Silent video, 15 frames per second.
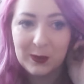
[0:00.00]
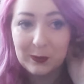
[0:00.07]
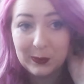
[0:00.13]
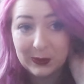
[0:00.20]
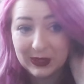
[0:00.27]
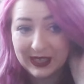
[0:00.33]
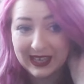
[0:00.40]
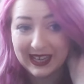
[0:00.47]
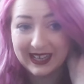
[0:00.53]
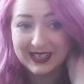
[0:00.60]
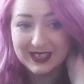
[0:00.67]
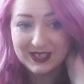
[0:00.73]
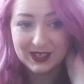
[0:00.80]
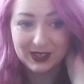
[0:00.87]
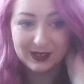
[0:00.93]
But
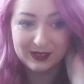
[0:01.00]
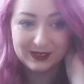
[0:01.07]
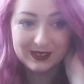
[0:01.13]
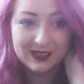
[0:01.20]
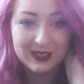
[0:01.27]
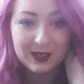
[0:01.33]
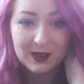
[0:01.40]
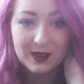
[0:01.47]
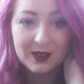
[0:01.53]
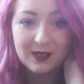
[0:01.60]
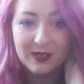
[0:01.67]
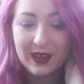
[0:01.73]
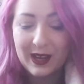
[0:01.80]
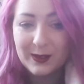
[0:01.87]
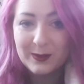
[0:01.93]
yeah, so
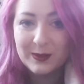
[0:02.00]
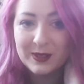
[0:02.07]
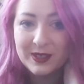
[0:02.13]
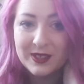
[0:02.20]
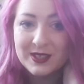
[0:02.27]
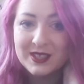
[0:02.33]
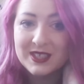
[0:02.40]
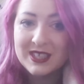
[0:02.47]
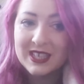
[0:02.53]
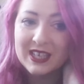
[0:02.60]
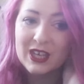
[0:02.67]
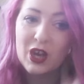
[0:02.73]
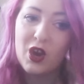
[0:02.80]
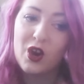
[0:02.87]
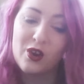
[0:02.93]
that was
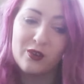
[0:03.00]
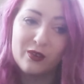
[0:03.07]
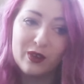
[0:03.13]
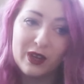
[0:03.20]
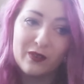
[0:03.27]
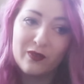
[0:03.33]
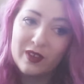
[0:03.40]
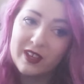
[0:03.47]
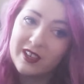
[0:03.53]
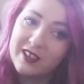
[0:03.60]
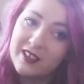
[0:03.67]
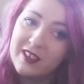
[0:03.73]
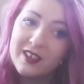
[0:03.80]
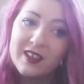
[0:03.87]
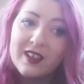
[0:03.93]
the
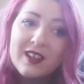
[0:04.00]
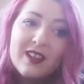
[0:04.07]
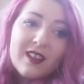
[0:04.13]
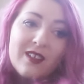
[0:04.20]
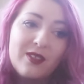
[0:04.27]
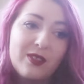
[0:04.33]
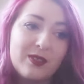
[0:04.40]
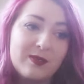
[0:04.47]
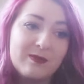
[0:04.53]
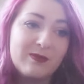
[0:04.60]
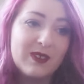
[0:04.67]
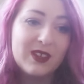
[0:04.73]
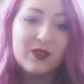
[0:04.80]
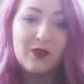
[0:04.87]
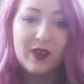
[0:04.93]
horrific
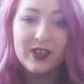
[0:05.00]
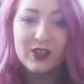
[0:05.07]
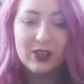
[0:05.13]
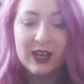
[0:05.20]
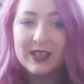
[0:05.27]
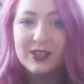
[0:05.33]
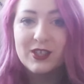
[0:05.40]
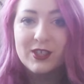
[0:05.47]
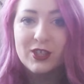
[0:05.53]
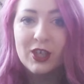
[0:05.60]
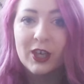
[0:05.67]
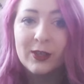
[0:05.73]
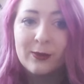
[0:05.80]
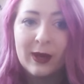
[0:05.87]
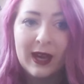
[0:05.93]
adventure I had to
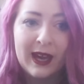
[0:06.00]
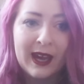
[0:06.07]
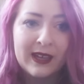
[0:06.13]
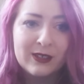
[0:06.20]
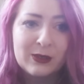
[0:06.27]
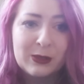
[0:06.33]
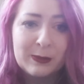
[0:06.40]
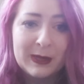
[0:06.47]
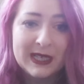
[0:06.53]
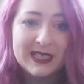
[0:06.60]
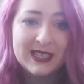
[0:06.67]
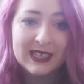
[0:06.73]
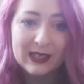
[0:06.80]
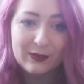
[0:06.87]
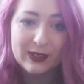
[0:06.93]
do at
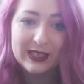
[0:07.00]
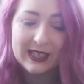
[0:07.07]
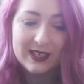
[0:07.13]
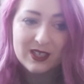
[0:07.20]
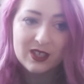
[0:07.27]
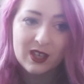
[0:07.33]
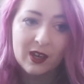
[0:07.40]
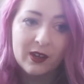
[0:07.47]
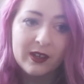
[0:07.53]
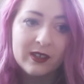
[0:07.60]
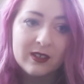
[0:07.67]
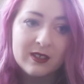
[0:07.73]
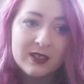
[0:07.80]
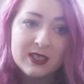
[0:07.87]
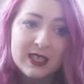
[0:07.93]
11:15 last
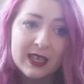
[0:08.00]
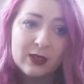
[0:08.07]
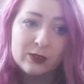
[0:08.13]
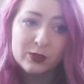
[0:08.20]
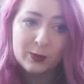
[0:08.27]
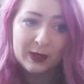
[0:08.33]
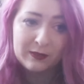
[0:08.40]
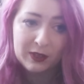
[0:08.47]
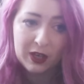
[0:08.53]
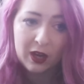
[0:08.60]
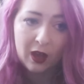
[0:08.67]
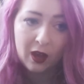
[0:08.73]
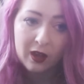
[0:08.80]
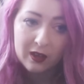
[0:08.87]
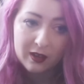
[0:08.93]
night until 12
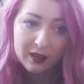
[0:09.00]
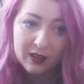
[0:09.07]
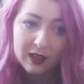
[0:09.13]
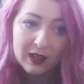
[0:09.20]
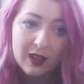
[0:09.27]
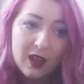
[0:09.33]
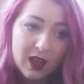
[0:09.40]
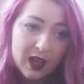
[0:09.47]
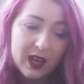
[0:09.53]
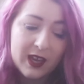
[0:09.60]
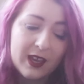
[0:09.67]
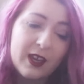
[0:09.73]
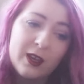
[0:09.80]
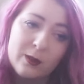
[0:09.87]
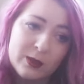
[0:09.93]
o'clock.
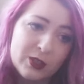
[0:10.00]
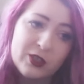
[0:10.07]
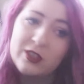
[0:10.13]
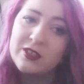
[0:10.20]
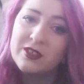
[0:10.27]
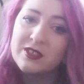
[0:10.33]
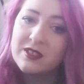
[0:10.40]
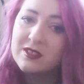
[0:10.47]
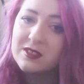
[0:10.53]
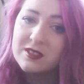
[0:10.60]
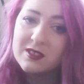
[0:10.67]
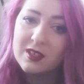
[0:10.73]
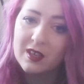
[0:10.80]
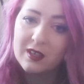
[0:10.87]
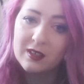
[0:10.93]
It was just,